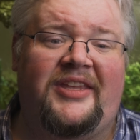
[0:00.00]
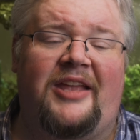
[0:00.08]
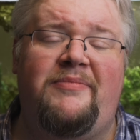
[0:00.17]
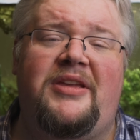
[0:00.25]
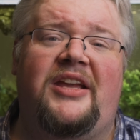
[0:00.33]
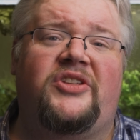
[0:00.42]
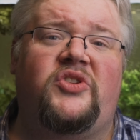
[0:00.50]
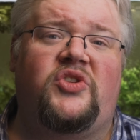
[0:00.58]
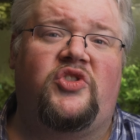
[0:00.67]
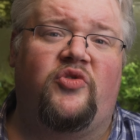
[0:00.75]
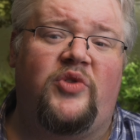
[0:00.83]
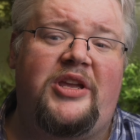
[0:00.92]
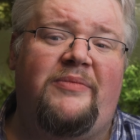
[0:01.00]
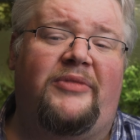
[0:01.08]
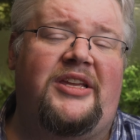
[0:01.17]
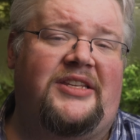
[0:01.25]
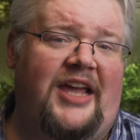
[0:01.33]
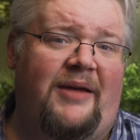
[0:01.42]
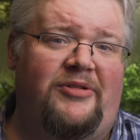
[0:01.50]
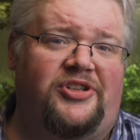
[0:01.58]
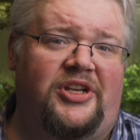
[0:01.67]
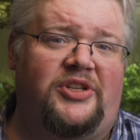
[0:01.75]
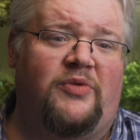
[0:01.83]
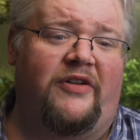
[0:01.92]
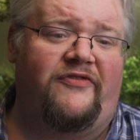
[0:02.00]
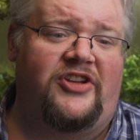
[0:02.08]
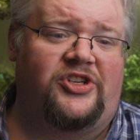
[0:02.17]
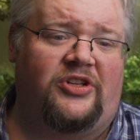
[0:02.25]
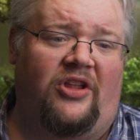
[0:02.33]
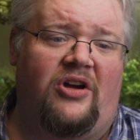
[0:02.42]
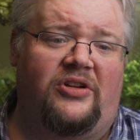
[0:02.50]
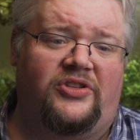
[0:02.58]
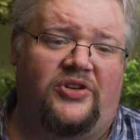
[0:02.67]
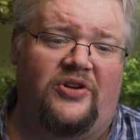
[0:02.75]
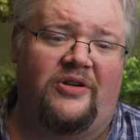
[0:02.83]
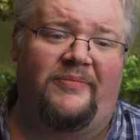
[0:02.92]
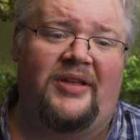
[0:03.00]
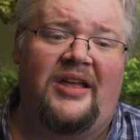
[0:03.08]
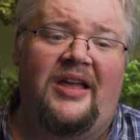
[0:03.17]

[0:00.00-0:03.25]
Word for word: can be extremely damaging to our fish long term.